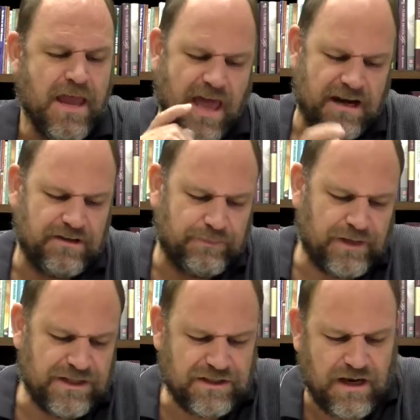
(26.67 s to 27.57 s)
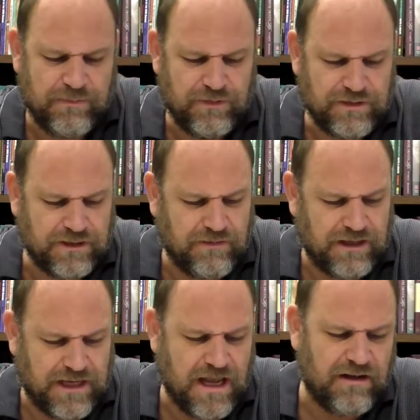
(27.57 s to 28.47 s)
And in the place that I'm looking
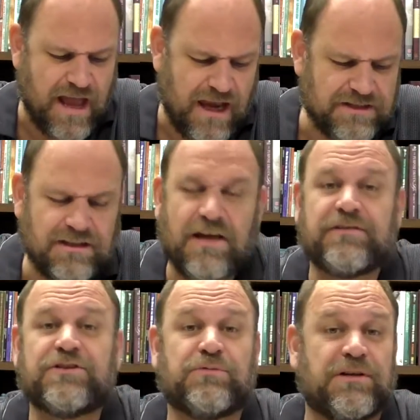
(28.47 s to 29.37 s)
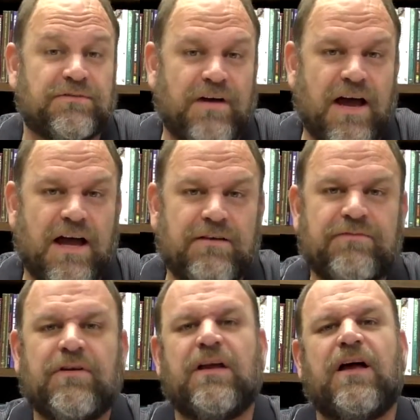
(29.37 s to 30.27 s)
right now, Acts
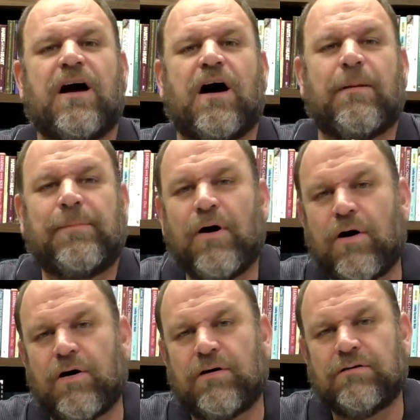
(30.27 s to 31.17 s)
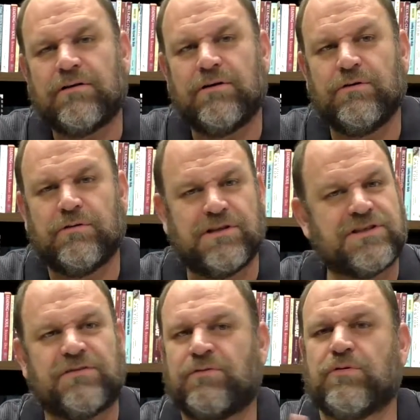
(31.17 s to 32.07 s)
11:25, Paul, who
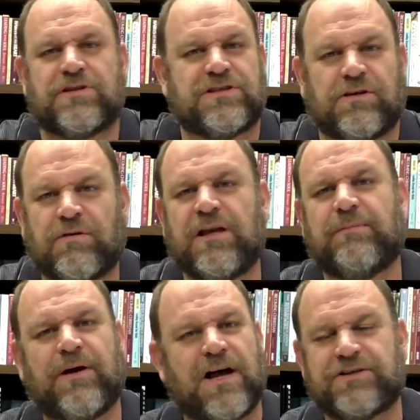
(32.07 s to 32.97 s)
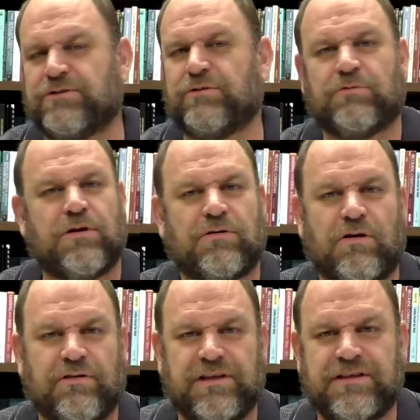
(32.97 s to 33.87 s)
was, of course, the great apostle who wrote
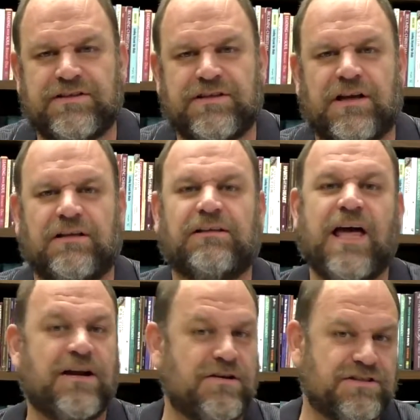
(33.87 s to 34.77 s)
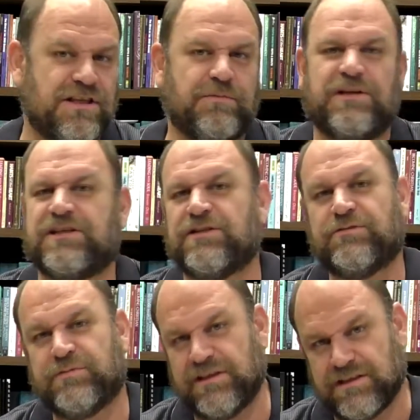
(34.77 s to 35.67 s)
all these letters that we
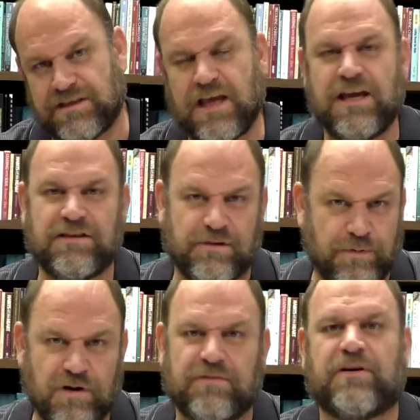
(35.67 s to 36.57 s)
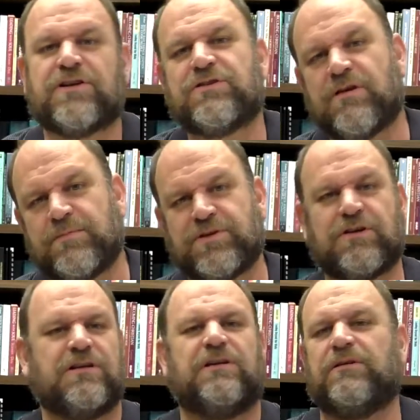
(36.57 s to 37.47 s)
still read today, they're part of our
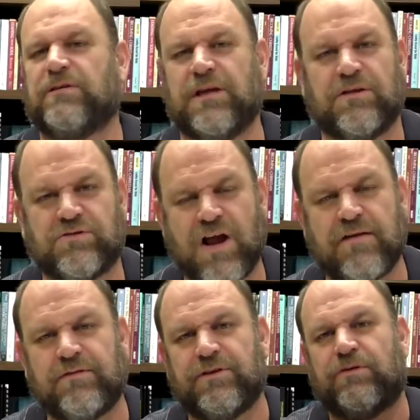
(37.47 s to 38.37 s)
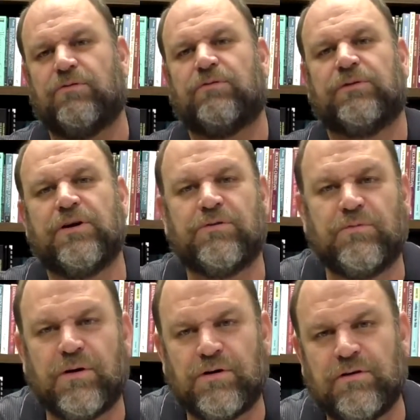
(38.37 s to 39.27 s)
scripture. He traveled the whole known
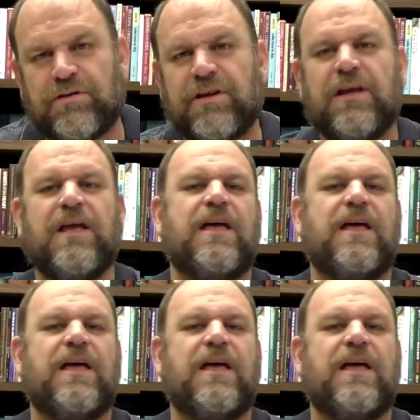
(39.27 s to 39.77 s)
world.